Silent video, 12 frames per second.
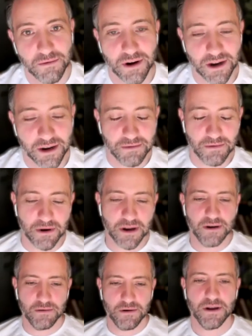right, is, right,
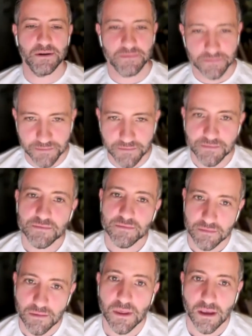right. Is how I
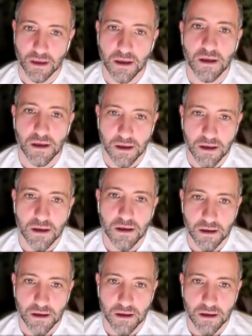understand step three.